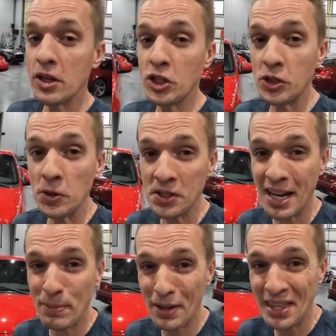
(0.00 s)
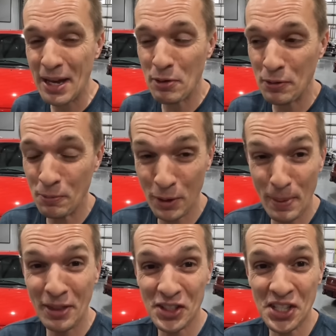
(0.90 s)
Issues, and I bought that one with
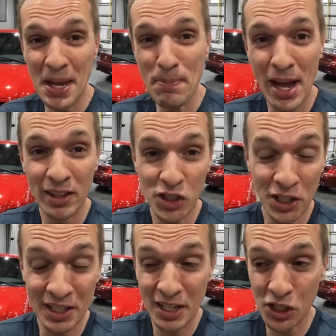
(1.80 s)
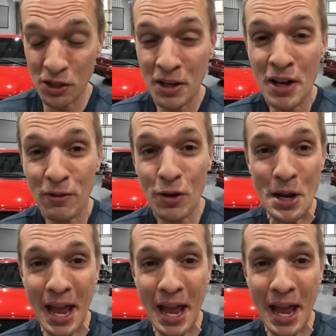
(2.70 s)
about the same mileage and condition for